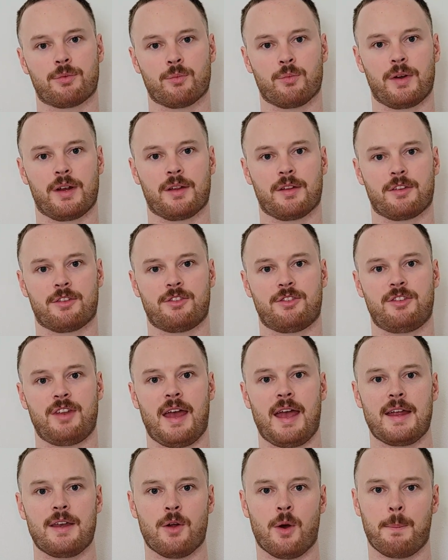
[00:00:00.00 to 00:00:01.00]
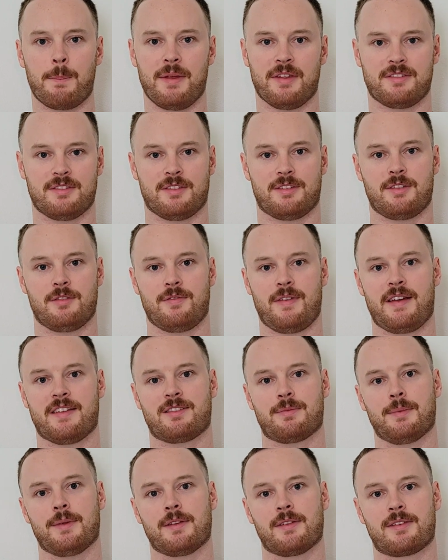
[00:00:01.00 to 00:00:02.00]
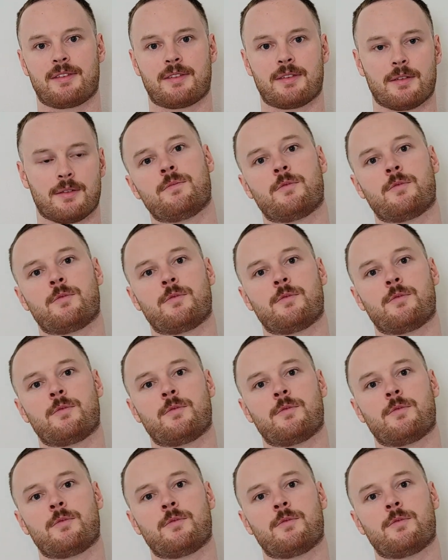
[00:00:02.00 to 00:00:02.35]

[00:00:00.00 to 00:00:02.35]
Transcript: real estate, or business investments.